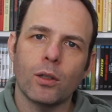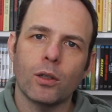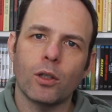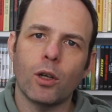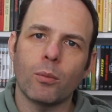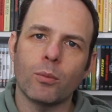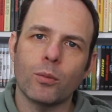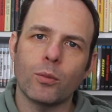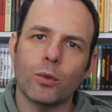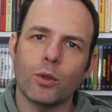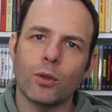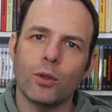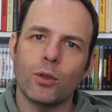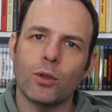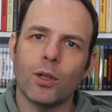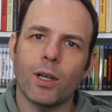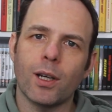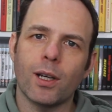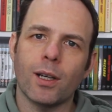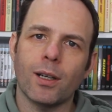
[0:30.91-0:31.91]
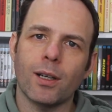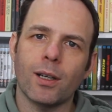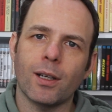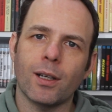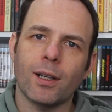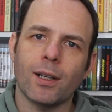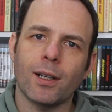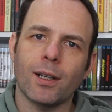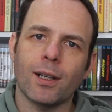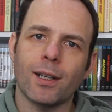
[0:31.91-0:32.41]
gumption uh,
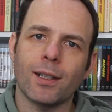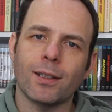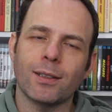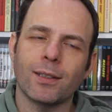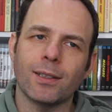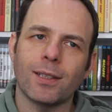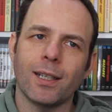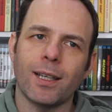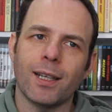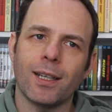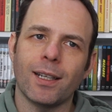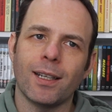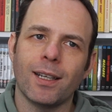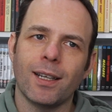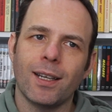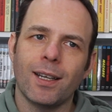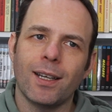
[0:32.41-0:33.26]
uh, and uh,